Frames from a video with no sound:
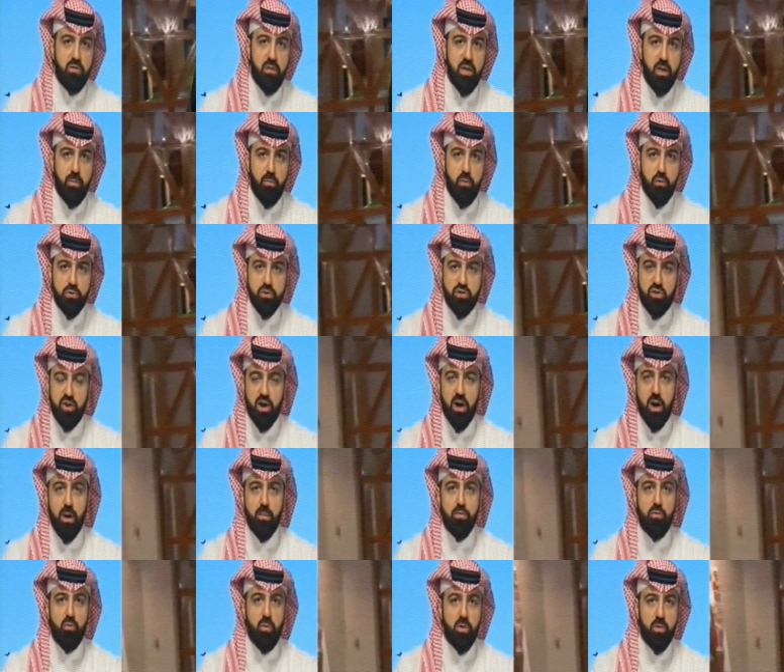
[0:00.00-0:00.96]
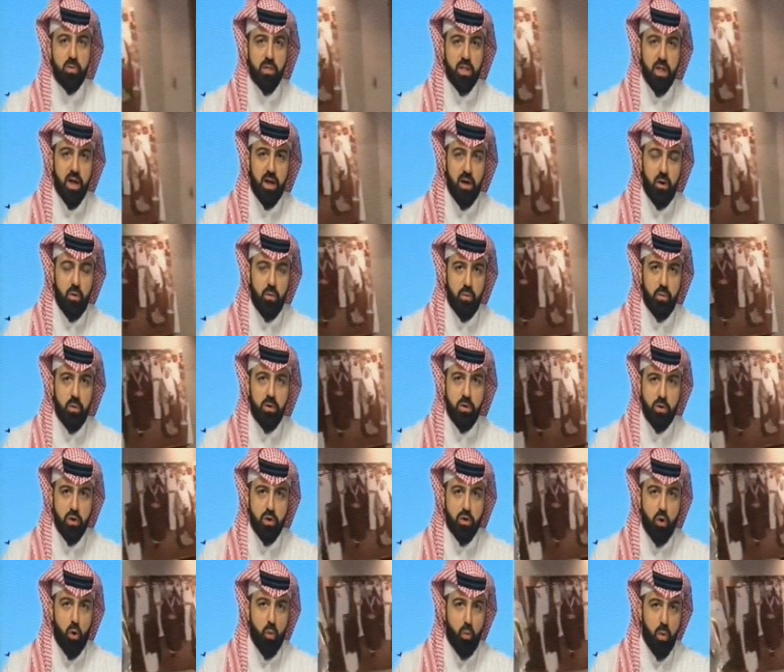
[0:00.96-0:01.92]
more jobs. We would like, uh,
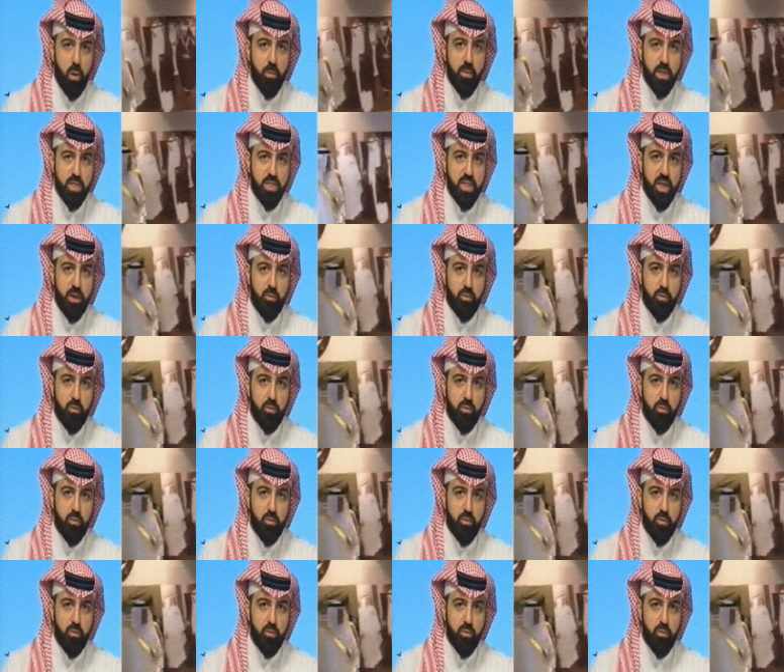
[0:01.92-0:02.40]
you know, women. They would